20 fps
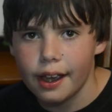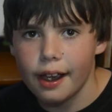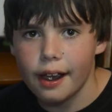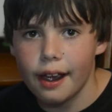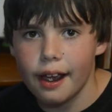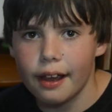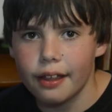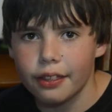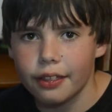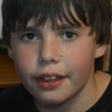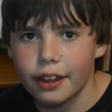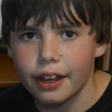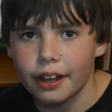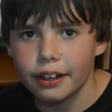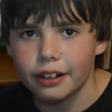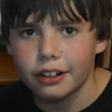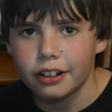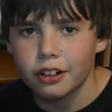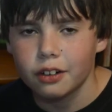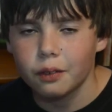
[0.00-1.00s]
And
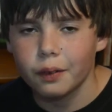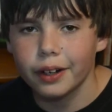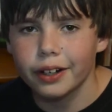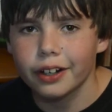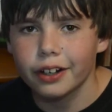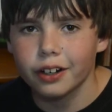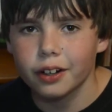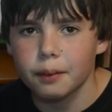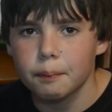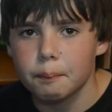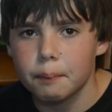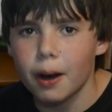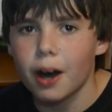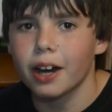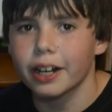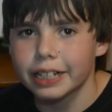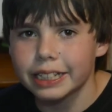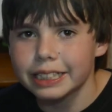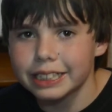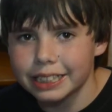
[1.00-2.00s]
then when her
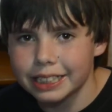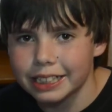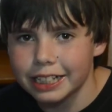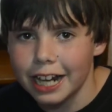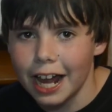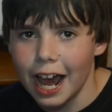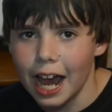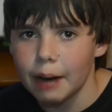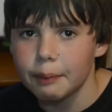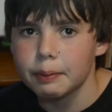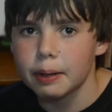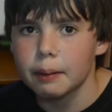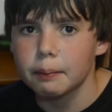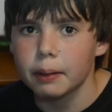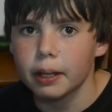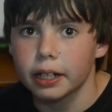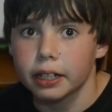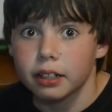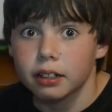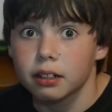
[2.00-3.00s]
body snapped, I'm
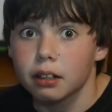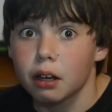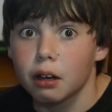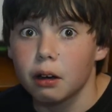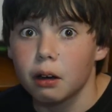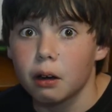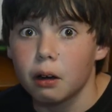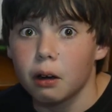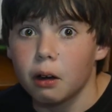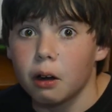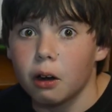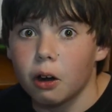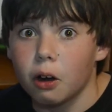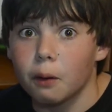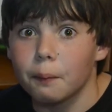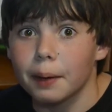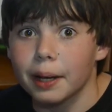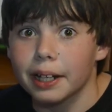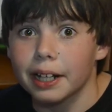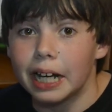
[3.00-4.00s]
like,
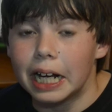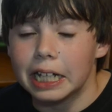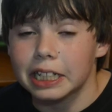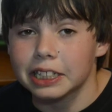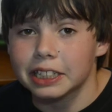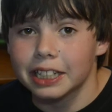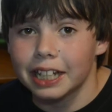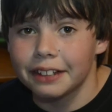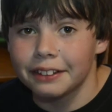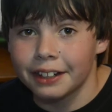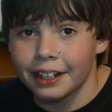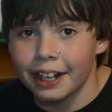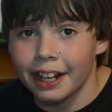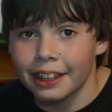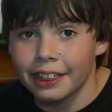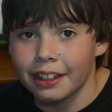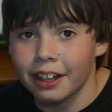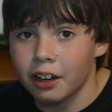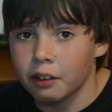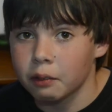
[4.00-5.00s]
oh my gosh. And then I
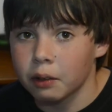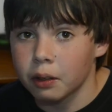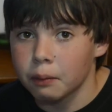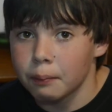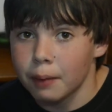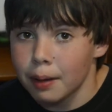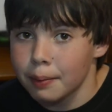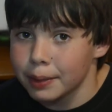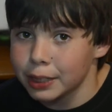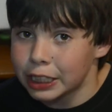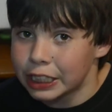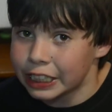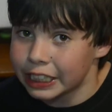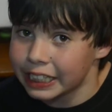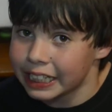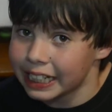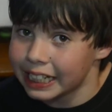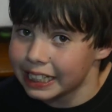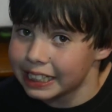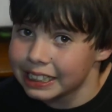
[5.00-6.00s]
thought, well, maybe
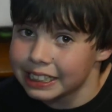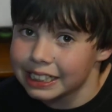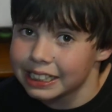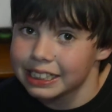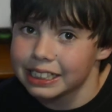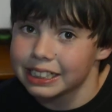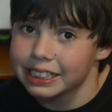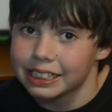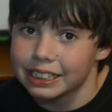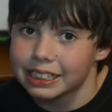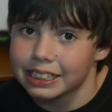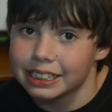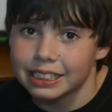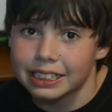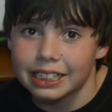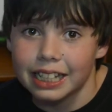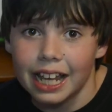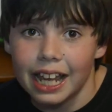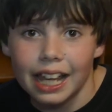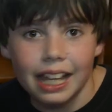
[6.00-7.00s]
she isn't
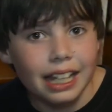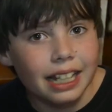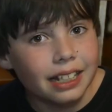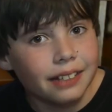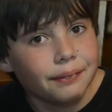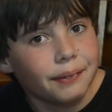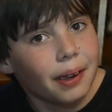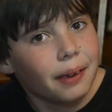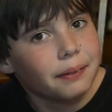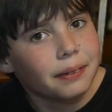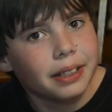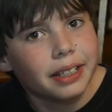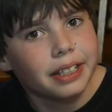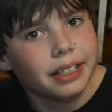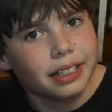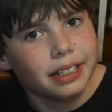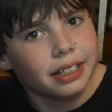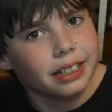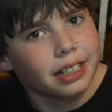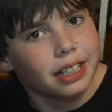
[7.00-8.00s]
dead,
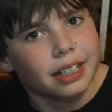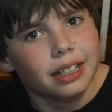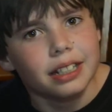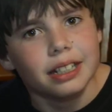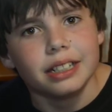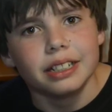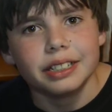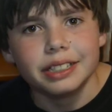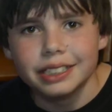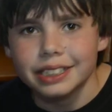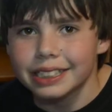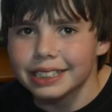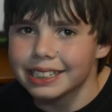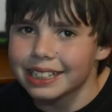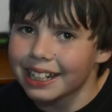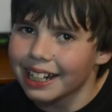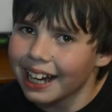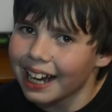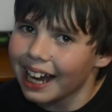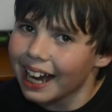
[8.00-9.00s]
maybe she
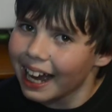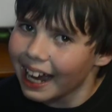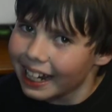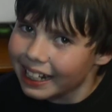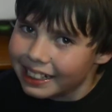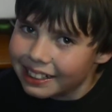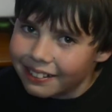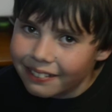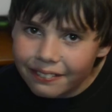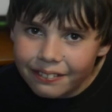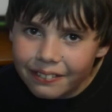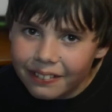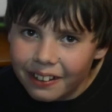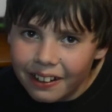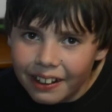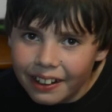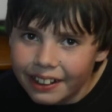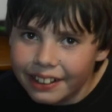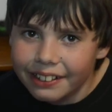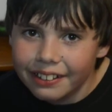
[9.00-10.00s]
kind of
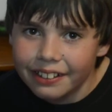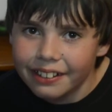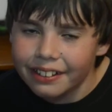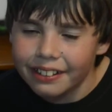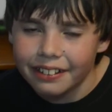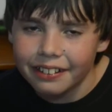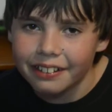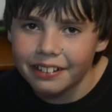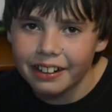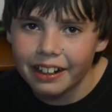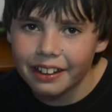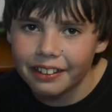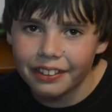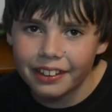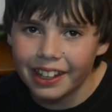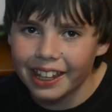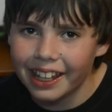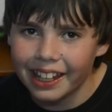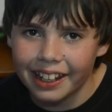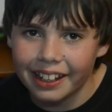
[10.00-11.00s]
caught her
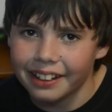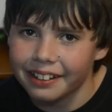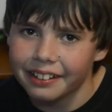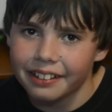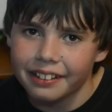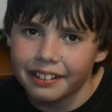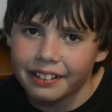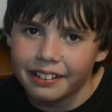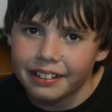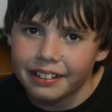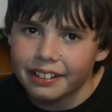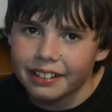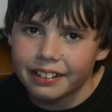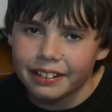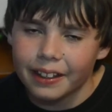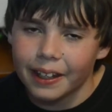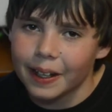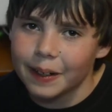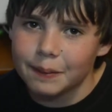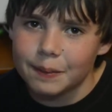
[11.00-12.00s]
and then
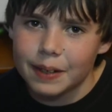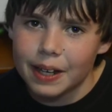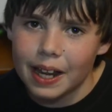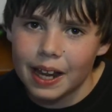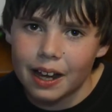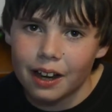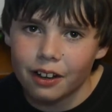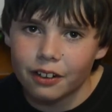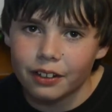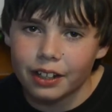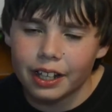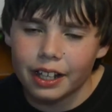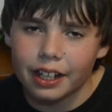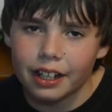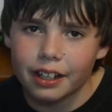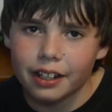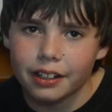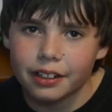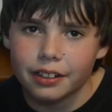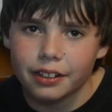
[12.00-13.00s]
came down
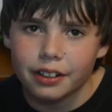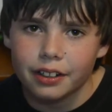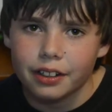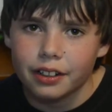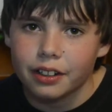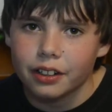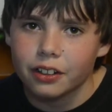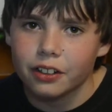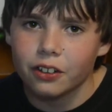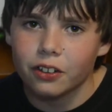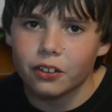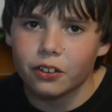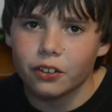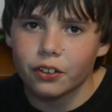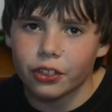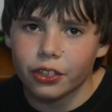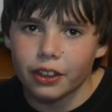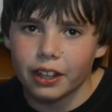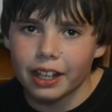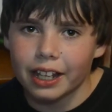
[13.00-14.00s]
and the whole
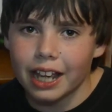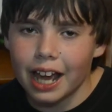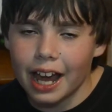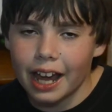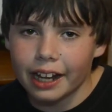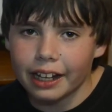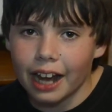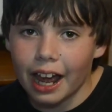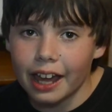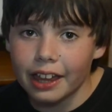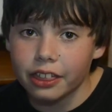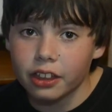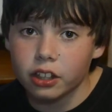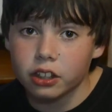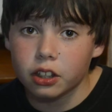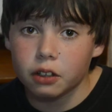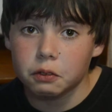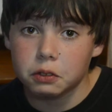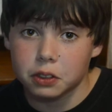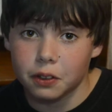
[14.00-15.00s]
thing. And I
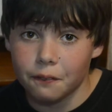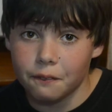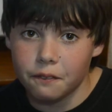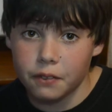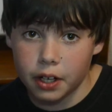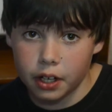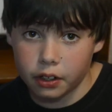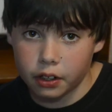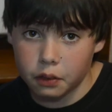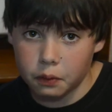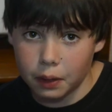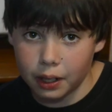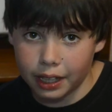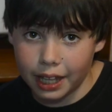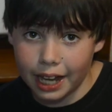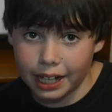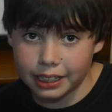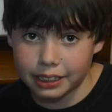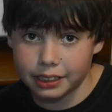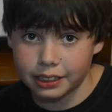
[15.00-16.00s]
thought that was a very well
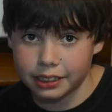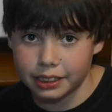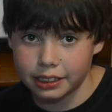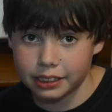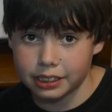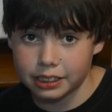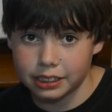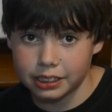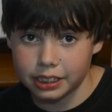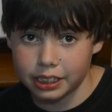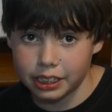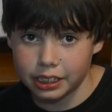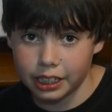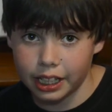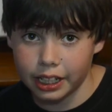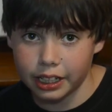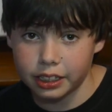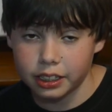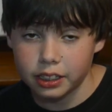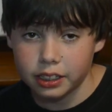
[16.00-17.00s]
acted scene,
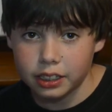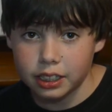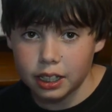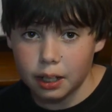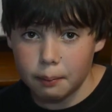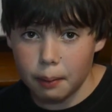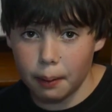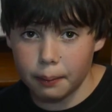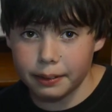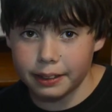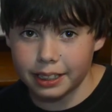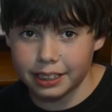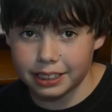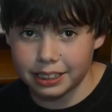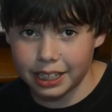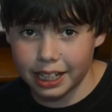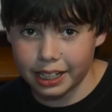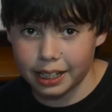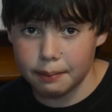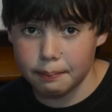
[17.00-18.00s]
like probably the
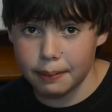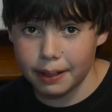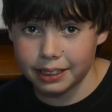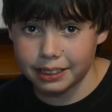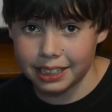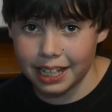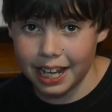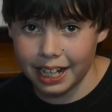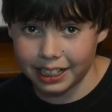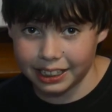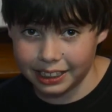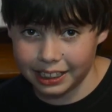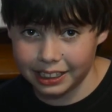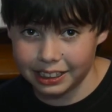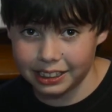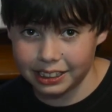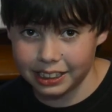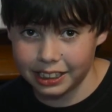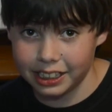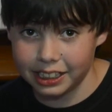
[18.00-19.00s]
second best
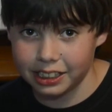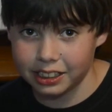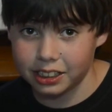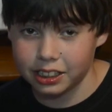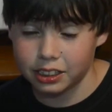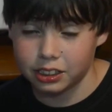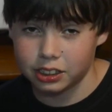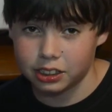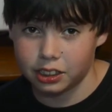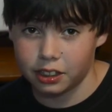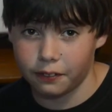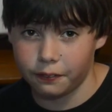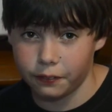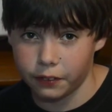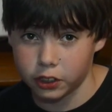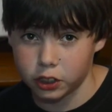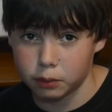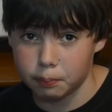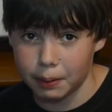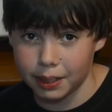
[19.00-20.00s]
acted scene, because the
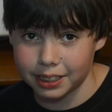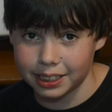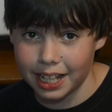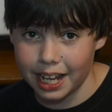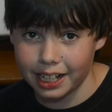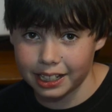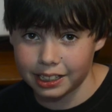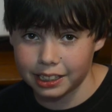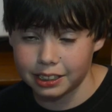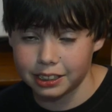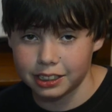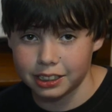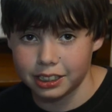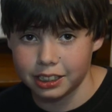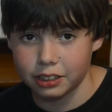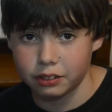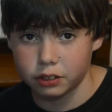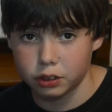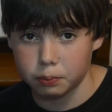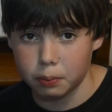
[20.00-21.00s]
first best acted
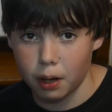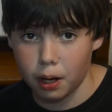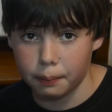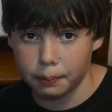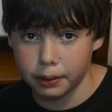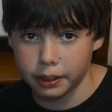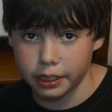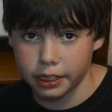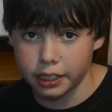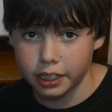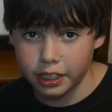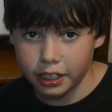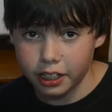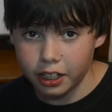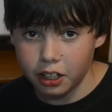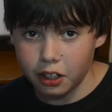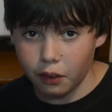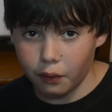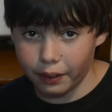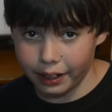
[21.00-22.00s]
scene was probably
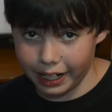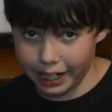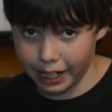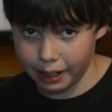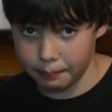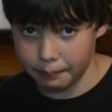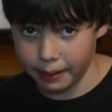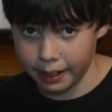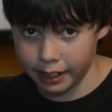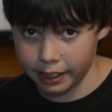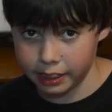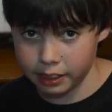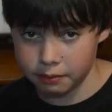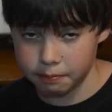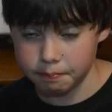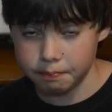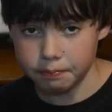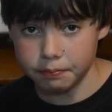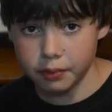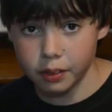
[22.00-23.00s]
when Aunt May
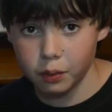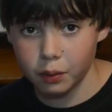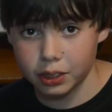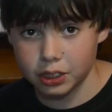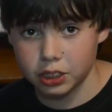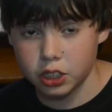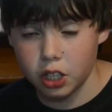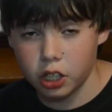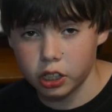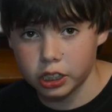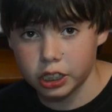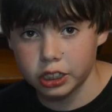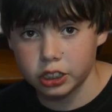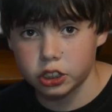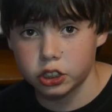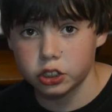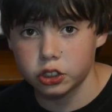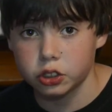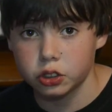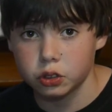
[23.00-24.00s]
was talking
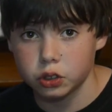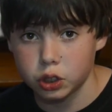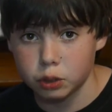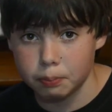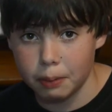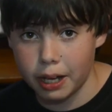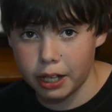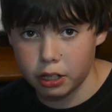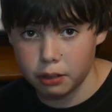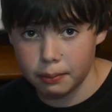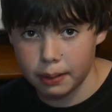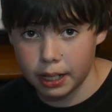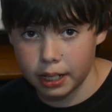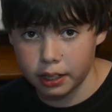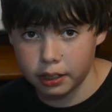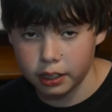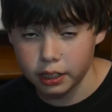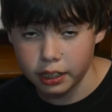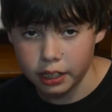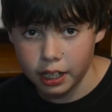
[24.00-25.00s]
to
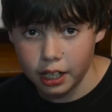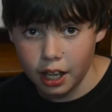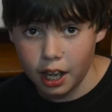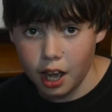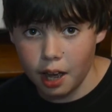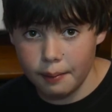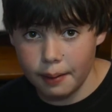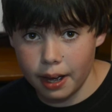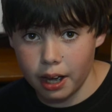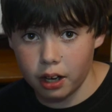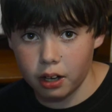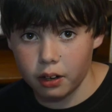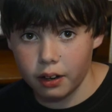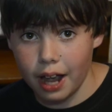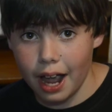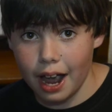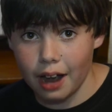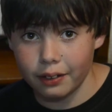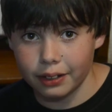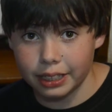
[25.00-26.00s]
Spider-Man about
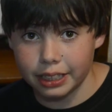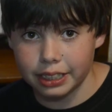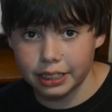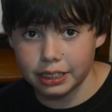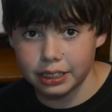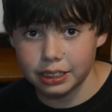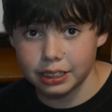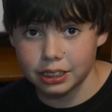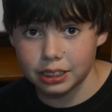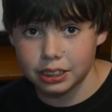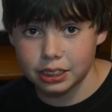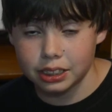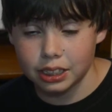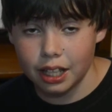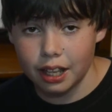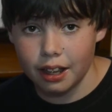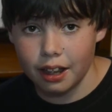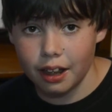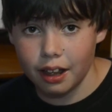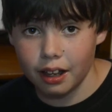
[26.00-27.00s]
how he's
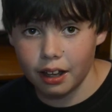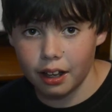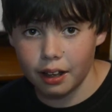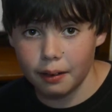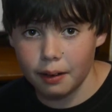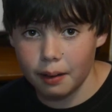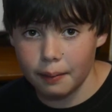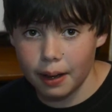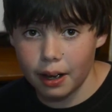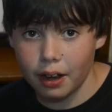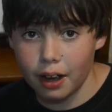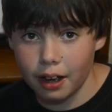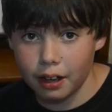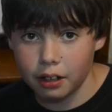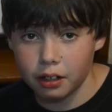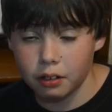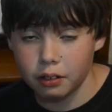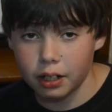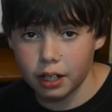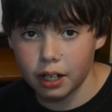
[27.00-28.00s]

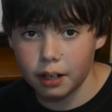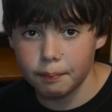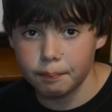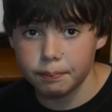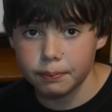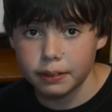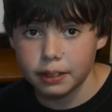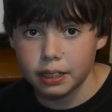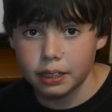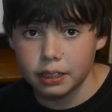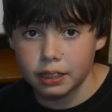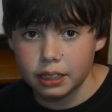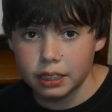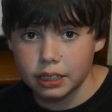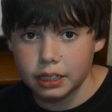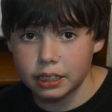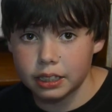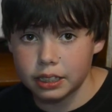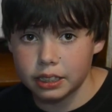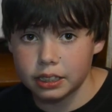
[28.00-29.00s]
Aunt
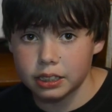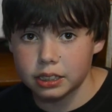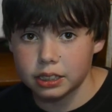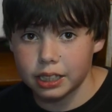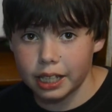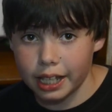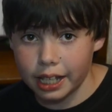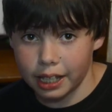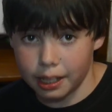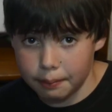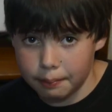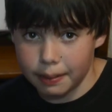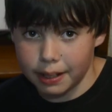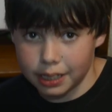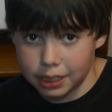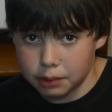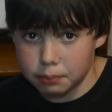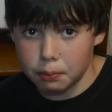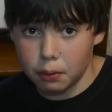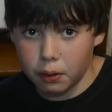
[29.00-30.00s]

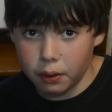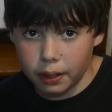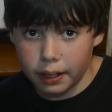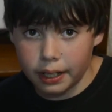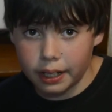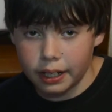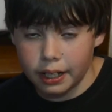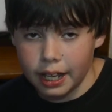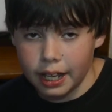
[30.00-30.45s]
May's boy